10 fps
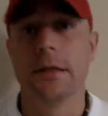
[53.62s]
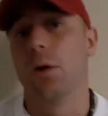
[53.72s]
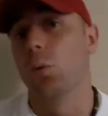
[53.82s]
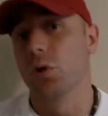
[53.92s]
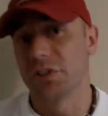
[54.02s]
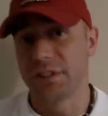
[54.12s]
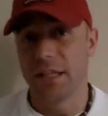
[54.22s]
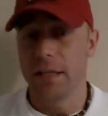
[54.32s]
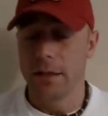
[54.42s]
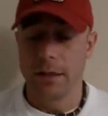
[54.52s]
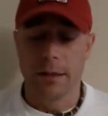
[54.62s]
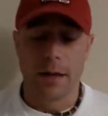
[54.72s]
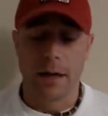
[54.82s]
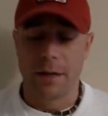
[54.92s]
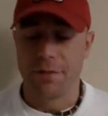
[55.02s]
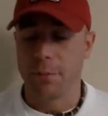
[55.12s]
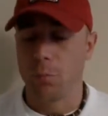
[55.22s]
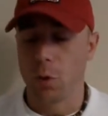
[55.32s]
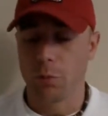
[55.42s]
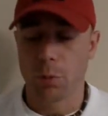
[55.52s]
We'll see. I think
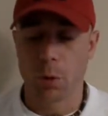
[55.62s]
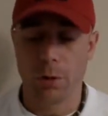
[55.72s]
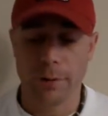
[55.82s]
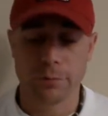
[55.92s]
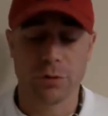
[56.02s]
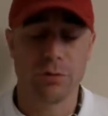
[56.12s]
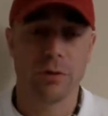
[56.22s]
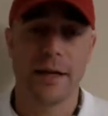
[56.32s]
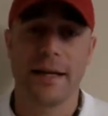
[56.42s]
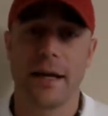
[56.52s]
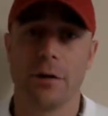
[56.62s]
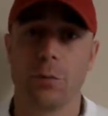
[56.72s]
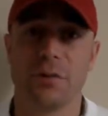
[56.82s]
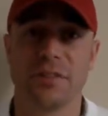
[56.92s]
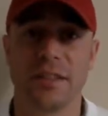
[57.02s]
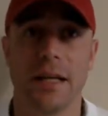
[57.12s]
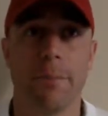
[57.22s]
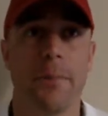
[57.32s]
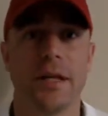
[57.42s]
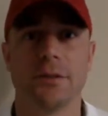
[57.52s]
both programs right now, we've seen a
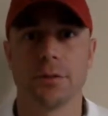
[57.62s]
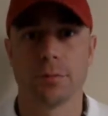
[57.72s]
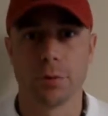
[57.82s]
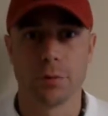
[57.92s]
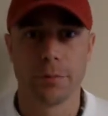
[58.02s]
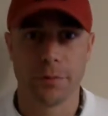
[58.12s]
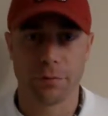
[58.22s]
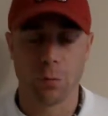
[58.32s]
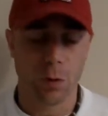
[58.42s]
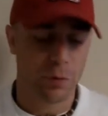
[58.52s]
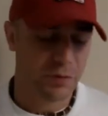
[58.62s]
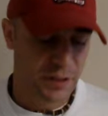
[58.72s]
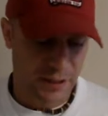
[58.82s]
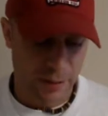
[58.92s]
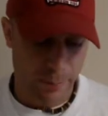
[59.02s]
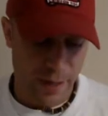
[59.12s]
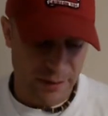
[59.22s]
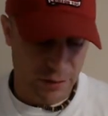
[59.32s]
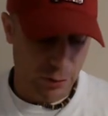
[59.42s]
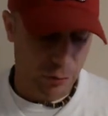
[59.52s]
major improvement from what we've seen in the
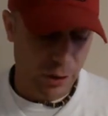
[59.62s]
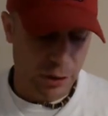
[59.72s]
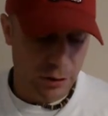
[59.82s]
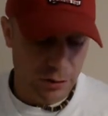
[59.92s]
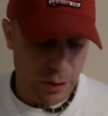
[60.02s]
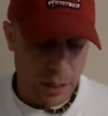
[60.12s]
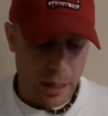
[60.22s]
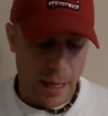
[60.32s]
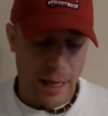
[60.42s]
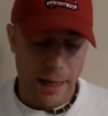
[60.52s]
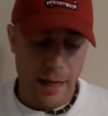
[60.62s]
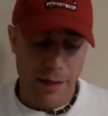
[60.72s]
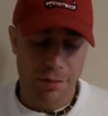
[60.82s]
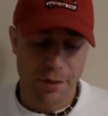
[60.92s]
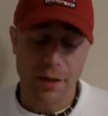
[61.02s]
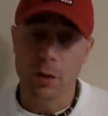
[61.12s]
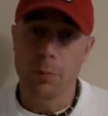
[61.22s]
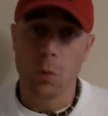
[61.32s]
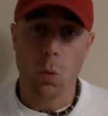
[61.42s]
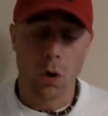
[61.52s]
past 2 years, and I think it'll
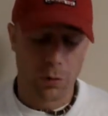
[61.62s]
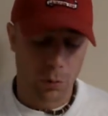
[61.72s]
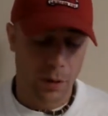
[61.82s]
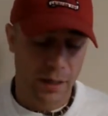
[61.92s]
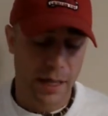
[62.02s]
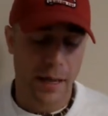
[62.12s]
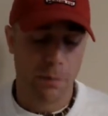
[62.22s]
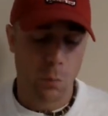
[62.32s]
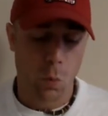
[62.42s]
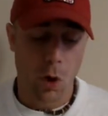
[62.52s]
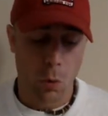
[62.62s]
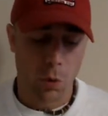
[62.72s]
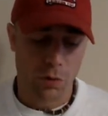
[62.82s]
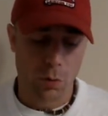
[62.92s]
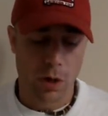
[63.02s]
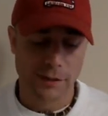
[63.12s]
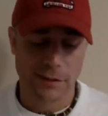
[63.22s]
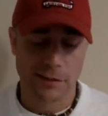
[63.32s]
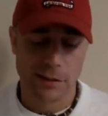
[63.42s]
be worth a game well worth watching.